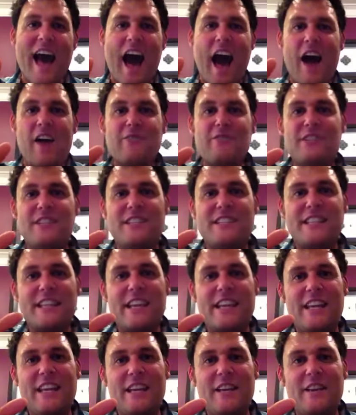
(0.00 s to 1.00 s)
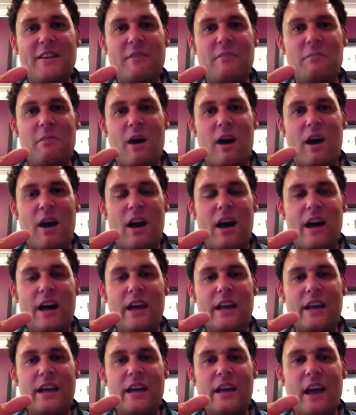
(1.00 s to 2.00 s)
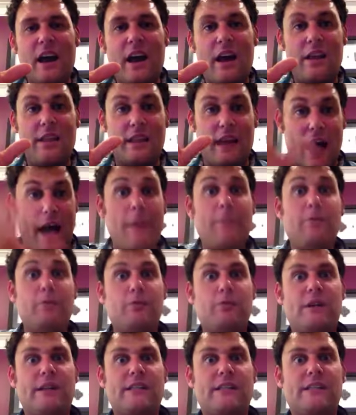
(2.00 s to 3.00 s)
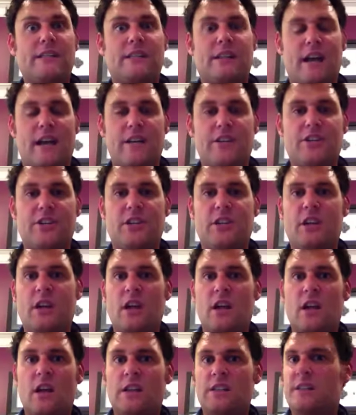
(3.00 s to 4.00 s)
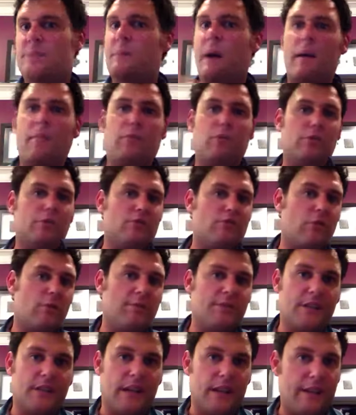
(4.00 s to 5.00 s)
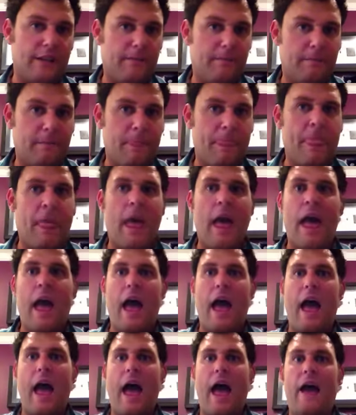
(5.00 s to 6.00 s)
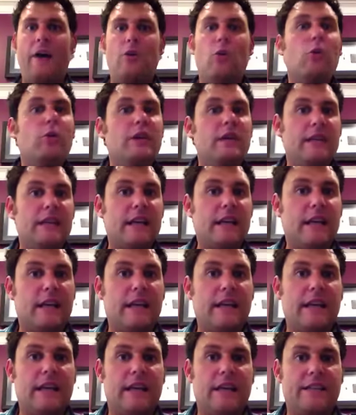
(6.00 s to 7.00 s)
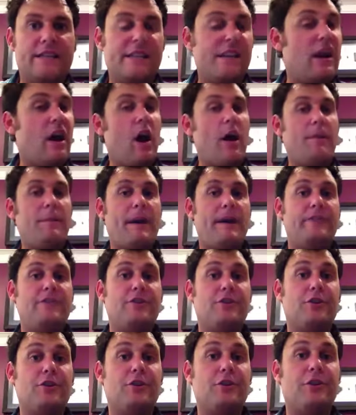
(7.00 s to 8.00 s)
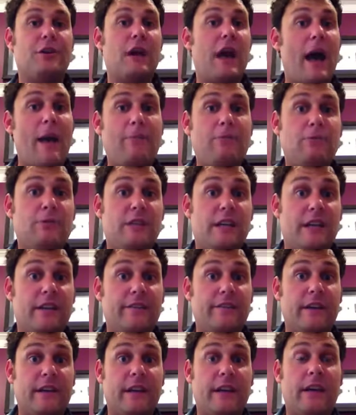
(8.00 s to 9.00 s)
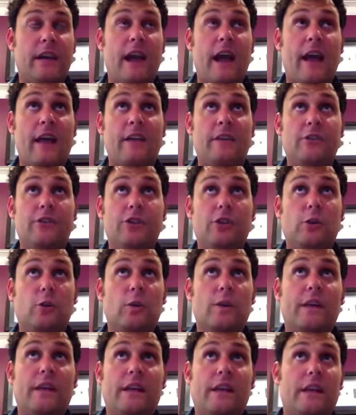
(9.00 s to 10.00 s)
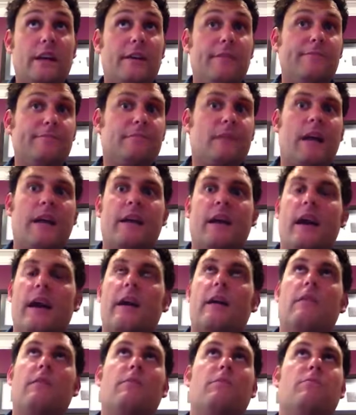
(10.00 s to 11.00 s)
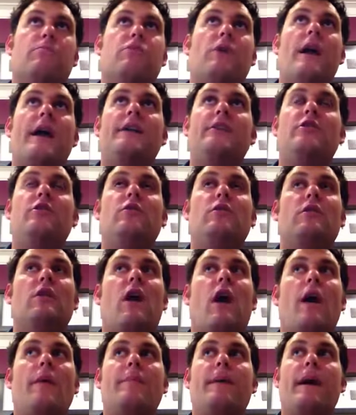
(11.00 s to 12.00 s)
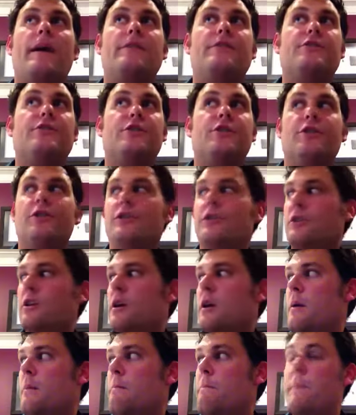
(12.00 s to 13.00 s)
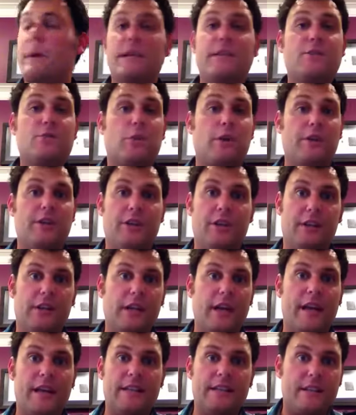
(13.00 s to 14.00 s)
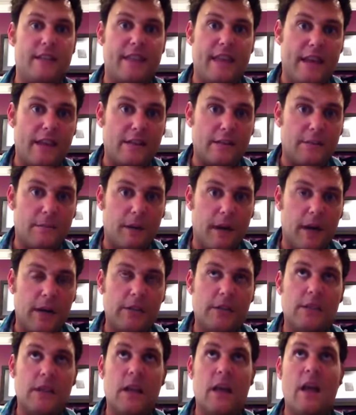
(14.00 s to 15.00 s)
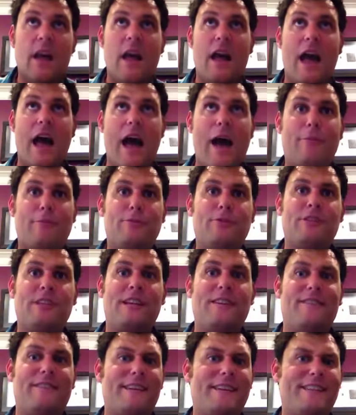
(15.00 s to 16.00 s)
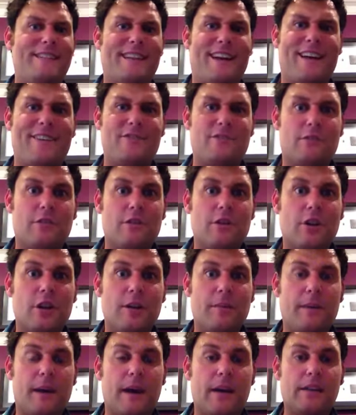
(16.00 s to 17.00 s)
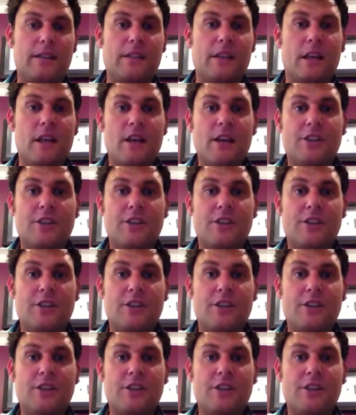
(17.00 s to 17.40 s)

After seeing the Apple presentation, smartboards are obsolete. And all you need is an iPad 2, Apple TV, and you're looking at, okay, brand new iPad 2, best one you can get is $1,000. Apple TV is $130.